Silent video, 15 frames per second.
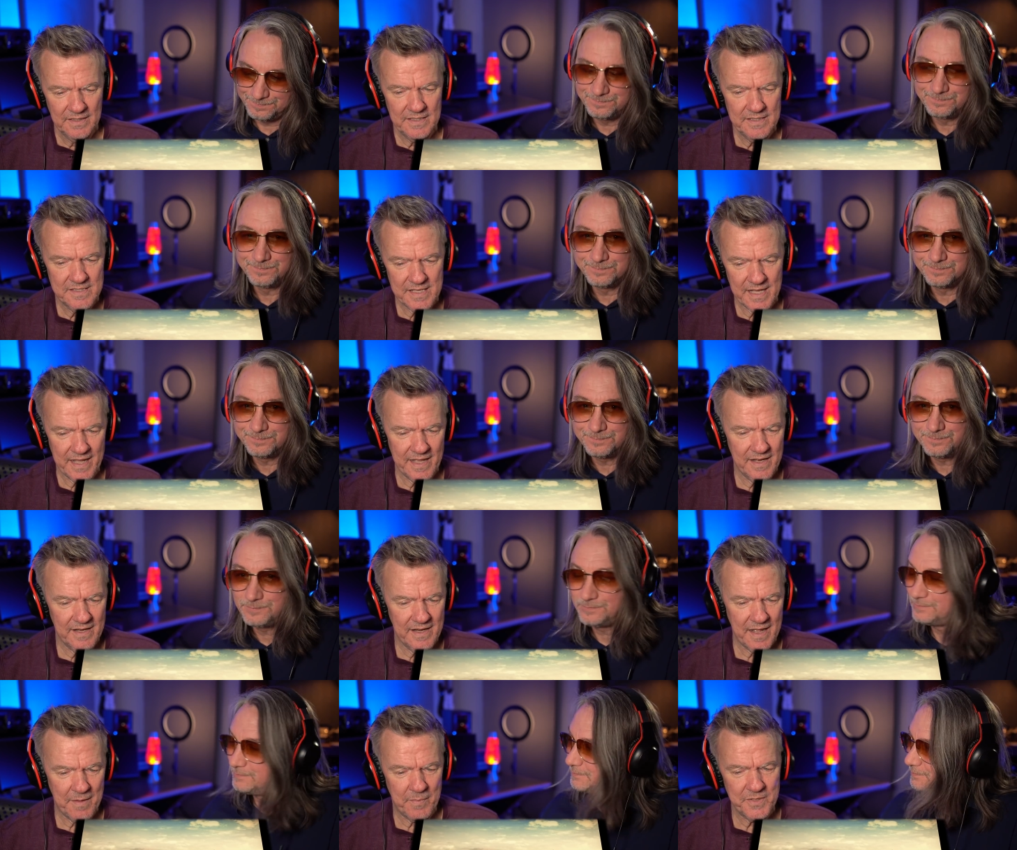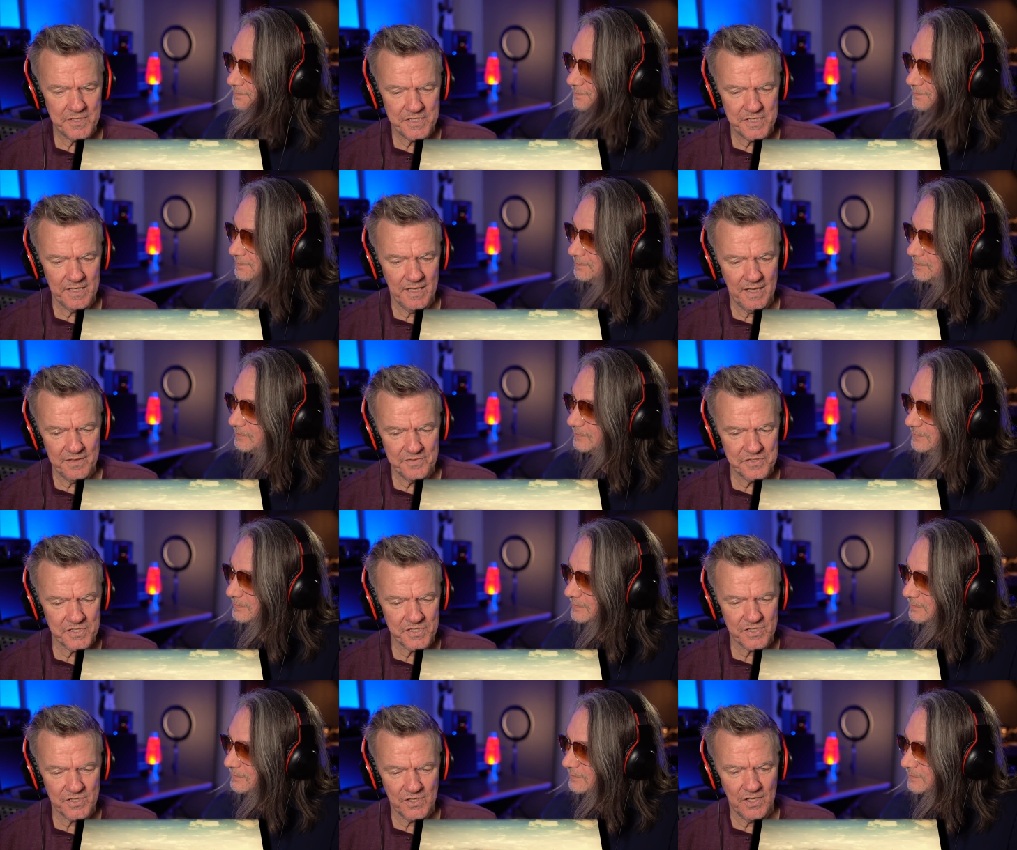Speaker 1: he's saying how much he loves
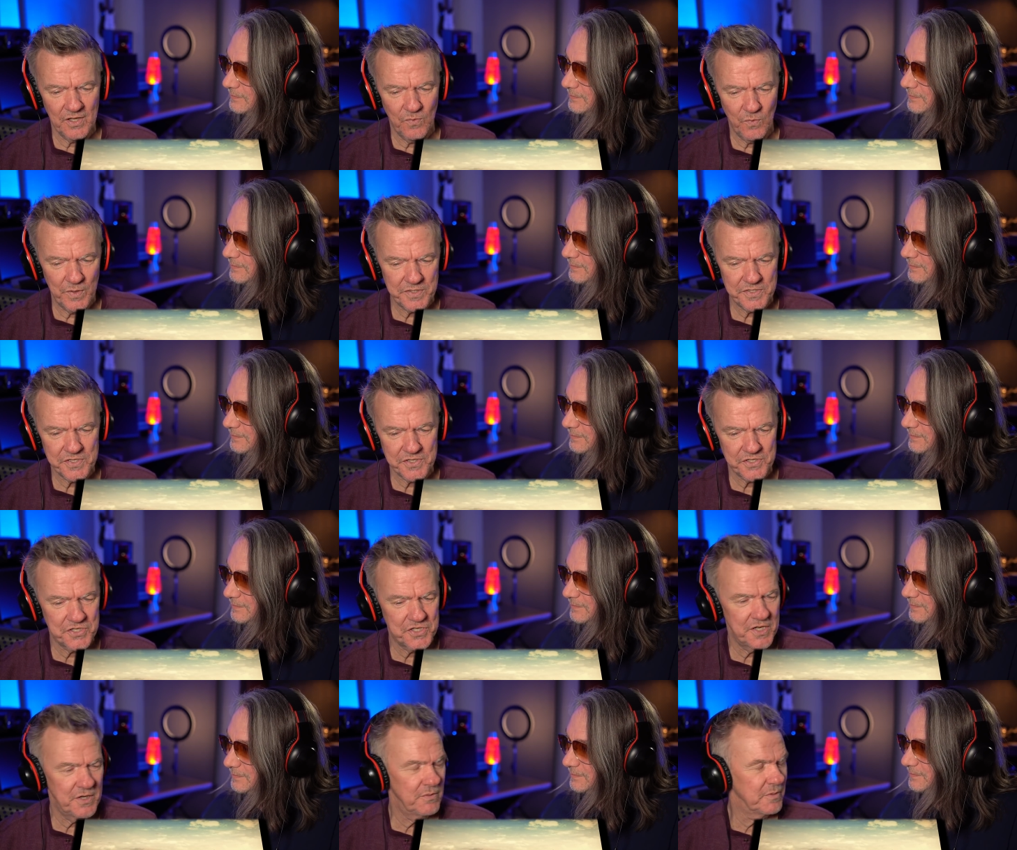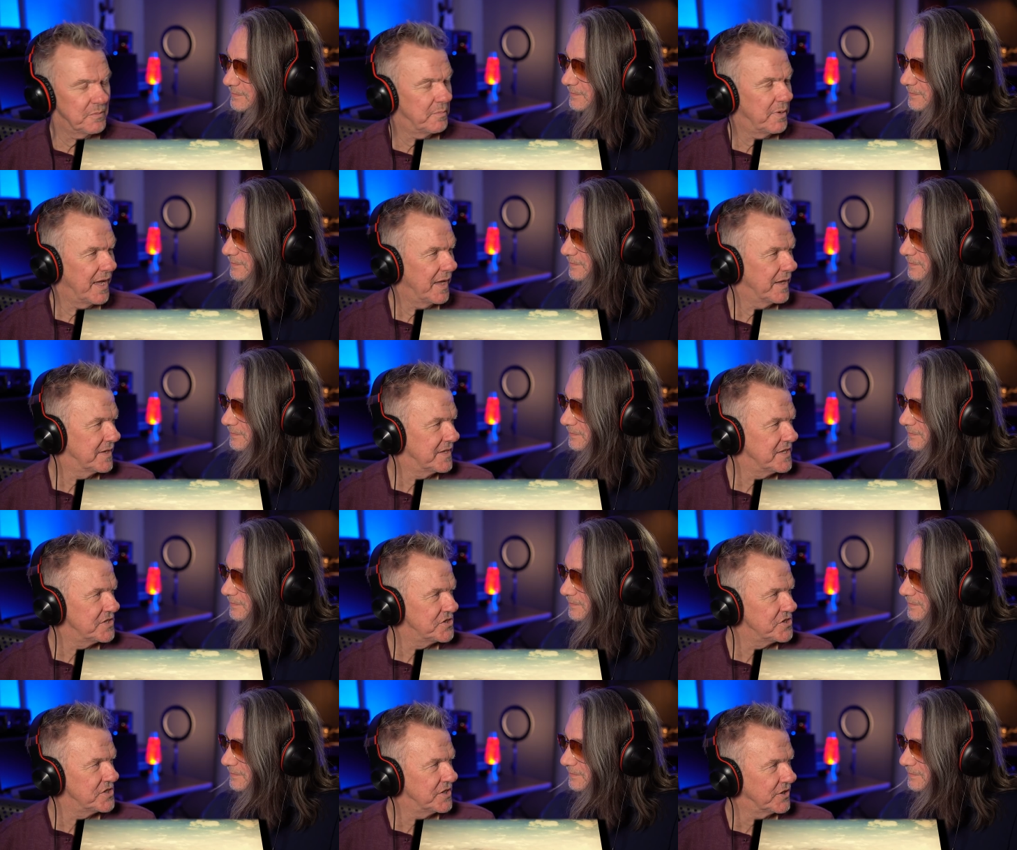this girl and wishes she would pay
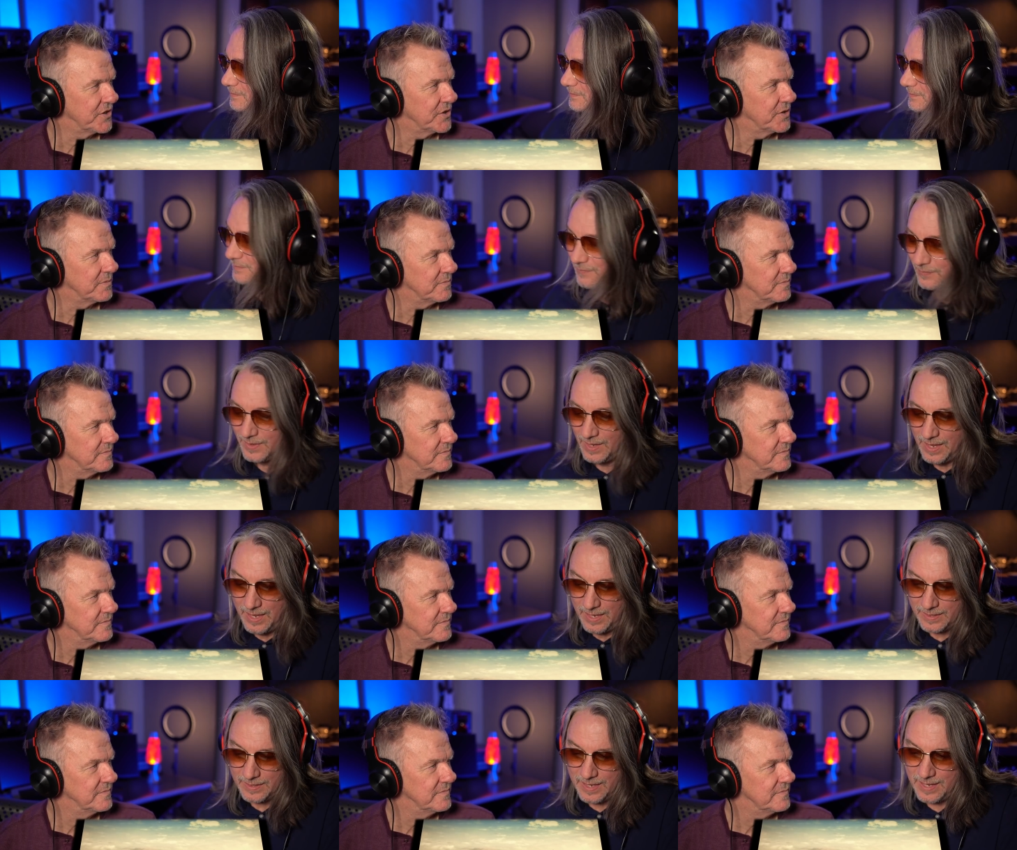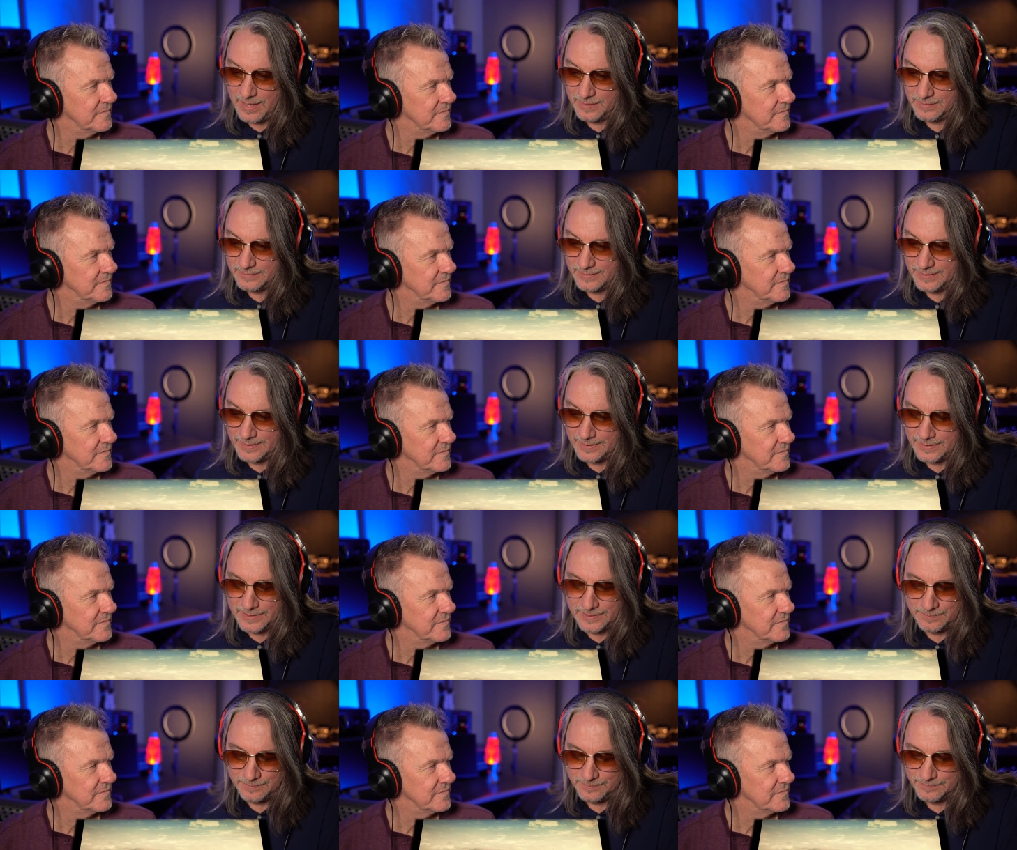attention to him.
Speaker 2: Yeah.
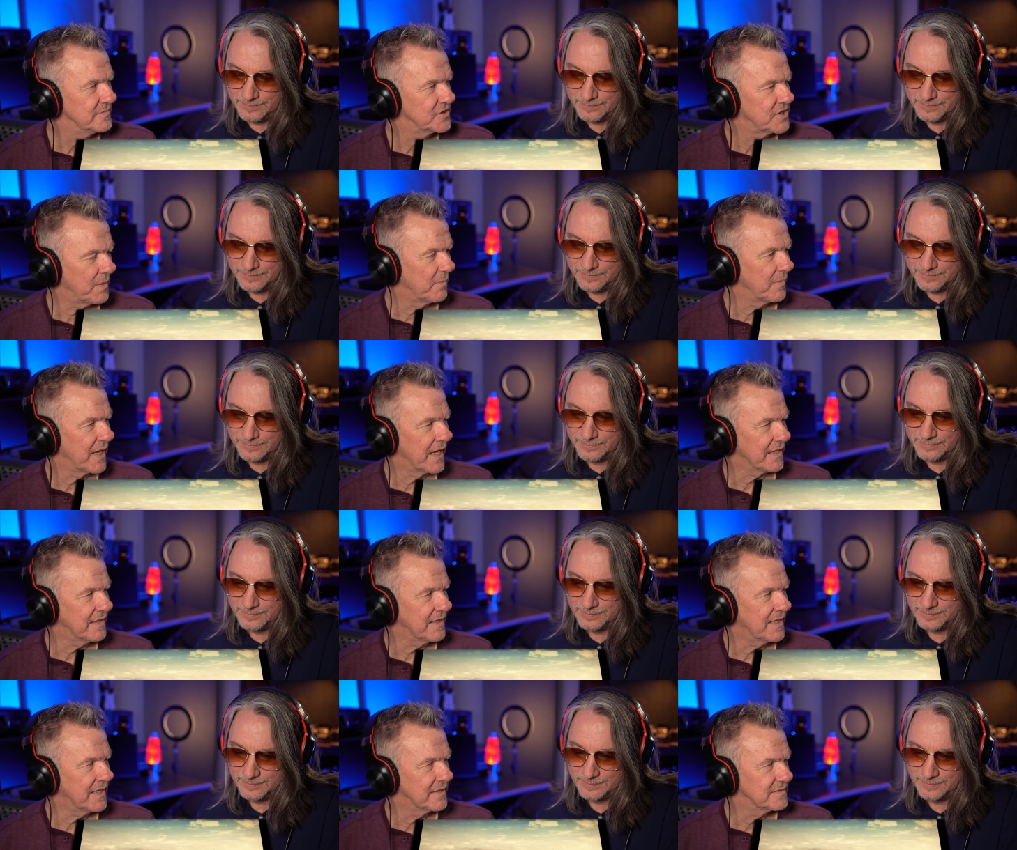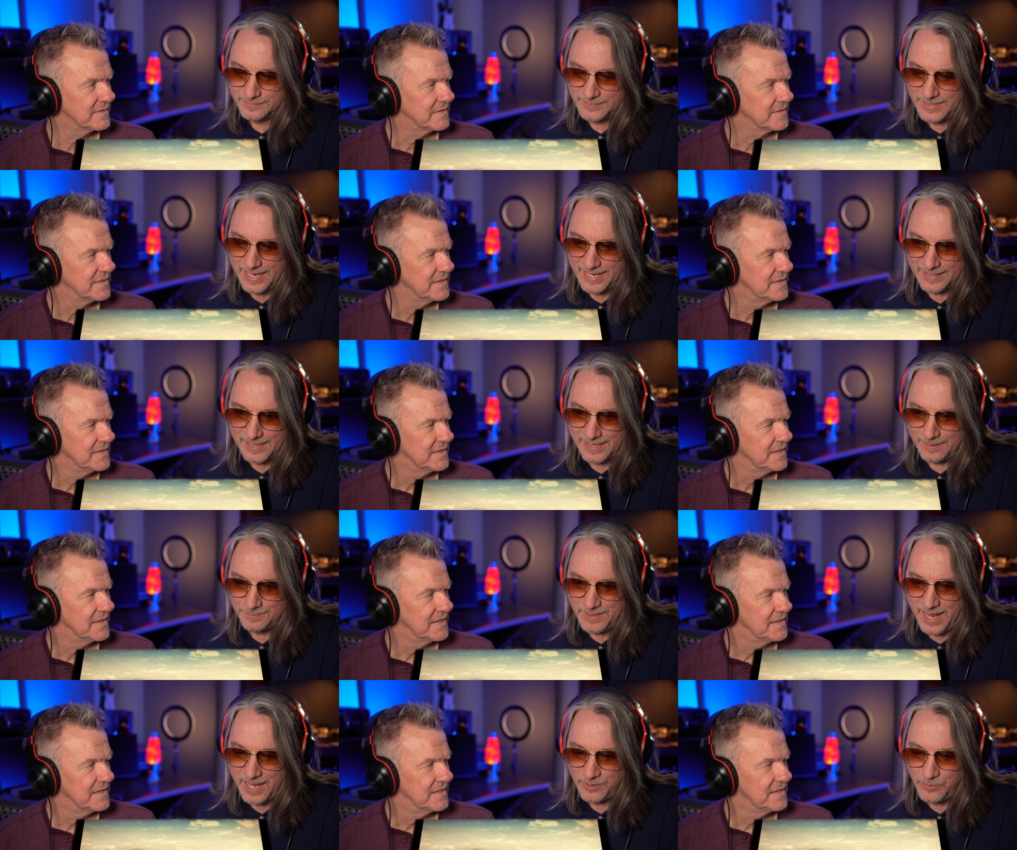Um,
Speaker 1: Something like that.
Speaker 2: Yeah, I
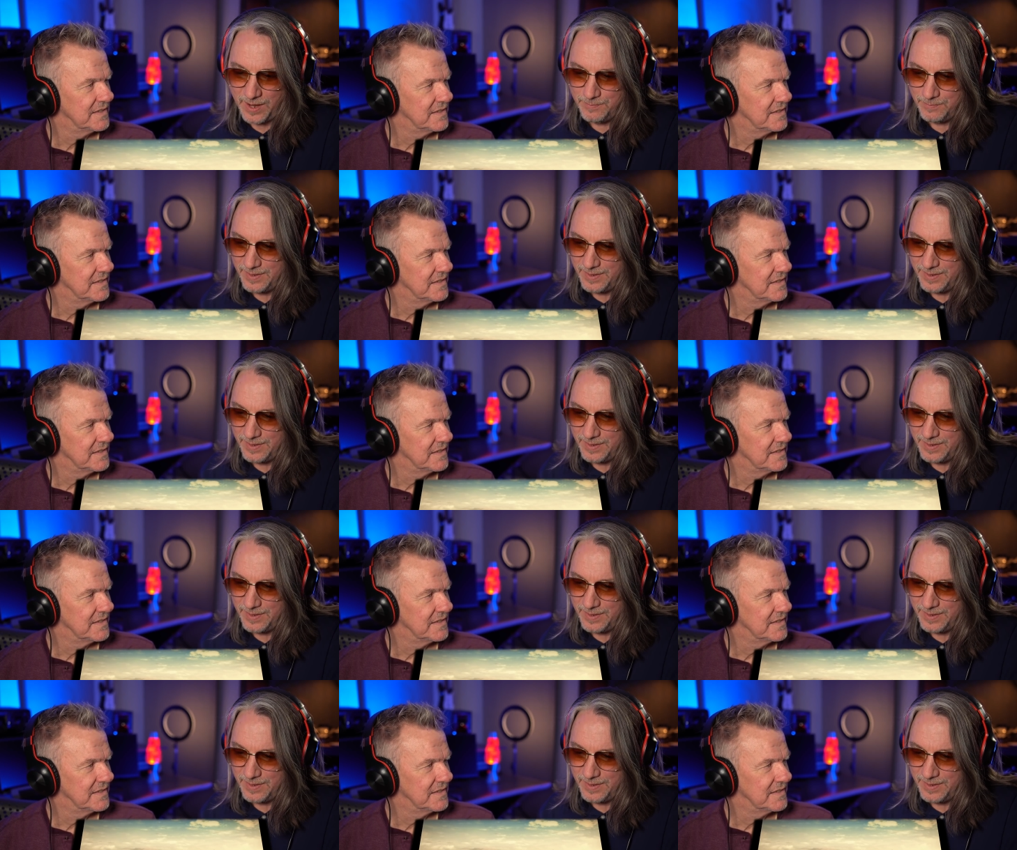can't quite